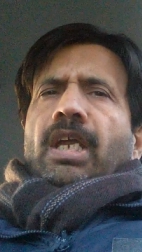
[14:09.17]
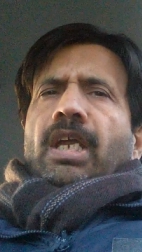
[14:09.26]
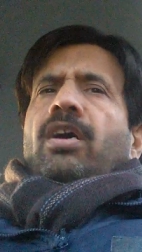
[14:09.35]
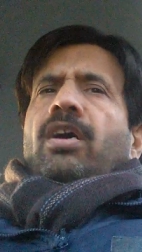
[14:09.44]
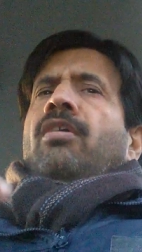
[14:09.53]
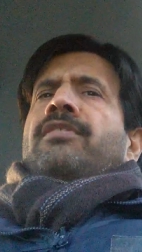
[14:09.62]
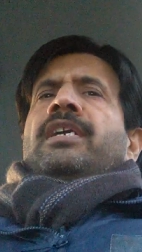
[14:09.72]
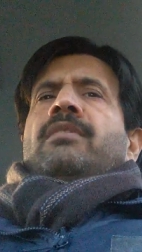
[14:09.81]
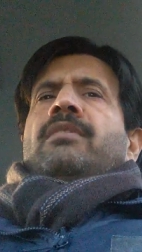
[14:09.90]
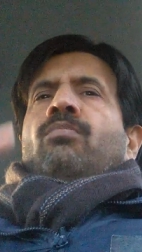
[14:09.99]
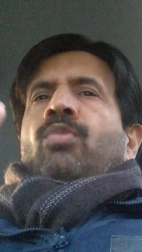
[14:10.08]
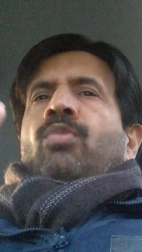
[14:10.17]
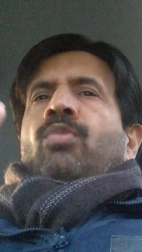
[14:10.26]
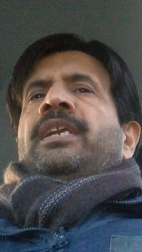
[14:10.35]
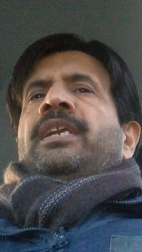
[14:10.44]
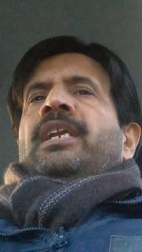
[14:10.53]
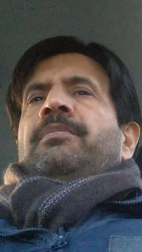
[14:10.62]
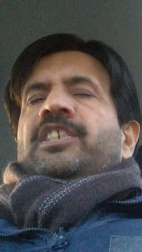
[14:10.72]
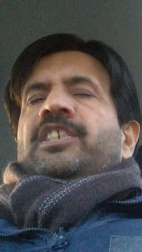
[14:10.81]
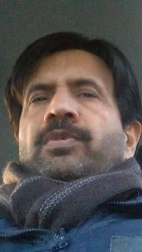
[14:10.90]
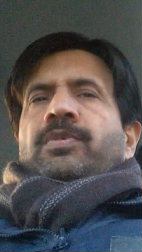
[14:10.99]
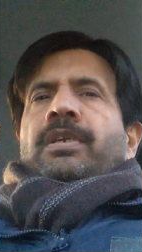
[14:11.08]
The heart rate more than 90
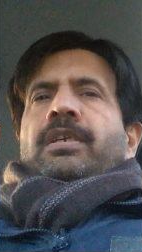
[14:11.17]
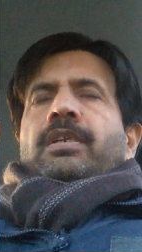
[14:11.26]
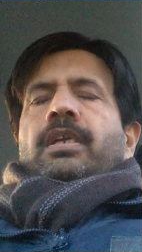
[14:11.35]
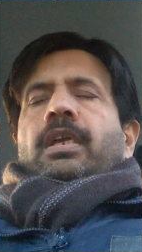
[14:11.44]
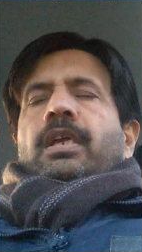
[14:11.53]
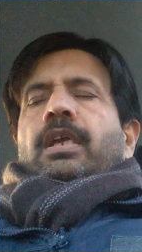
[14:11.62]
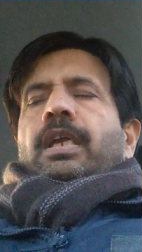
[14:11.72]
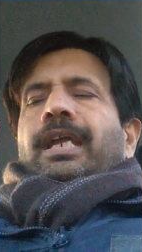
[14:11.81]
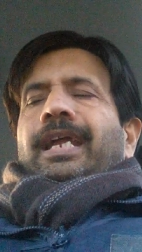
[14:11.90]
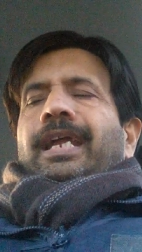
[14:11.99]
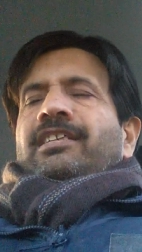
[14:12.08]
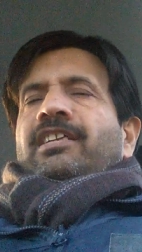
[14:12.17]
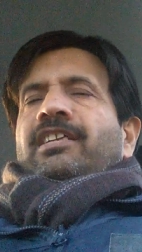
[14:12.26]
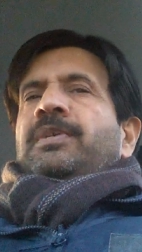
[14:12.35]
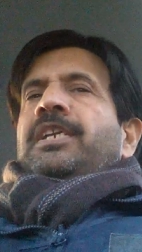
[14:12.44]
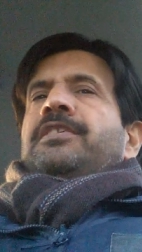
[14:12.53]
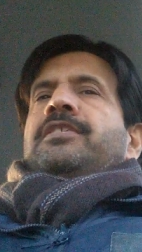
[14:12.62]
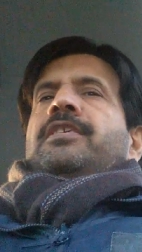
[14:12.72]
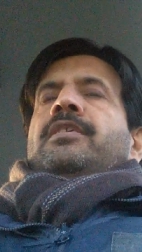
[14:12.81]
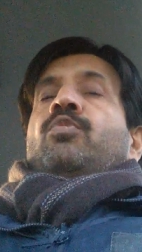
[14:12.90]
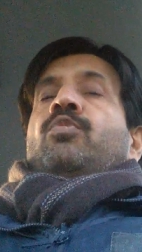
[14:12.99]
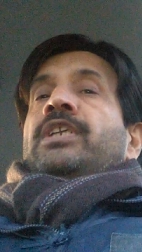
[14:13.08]
beats per minute, and the respiratory
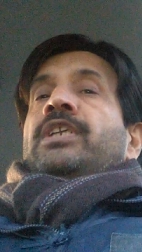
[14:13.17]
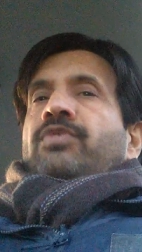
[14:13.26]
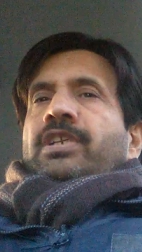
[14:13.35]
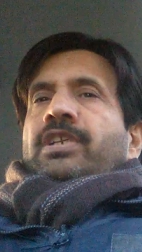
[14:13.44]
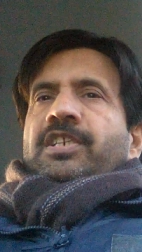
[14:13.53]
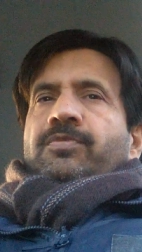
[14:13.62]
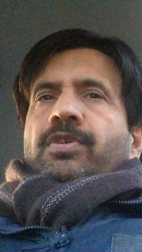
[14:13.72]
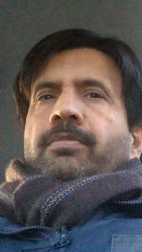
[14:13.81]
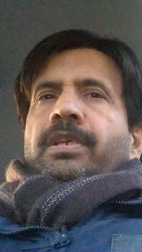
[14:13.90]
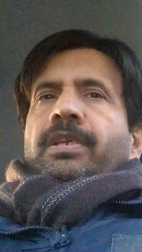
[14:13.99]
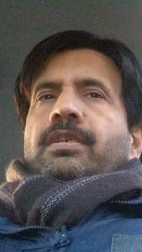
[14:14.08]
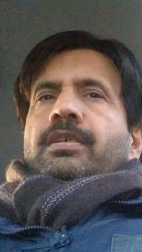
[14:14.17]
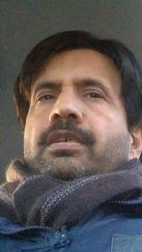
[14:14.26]
rate more than 20 beats per minute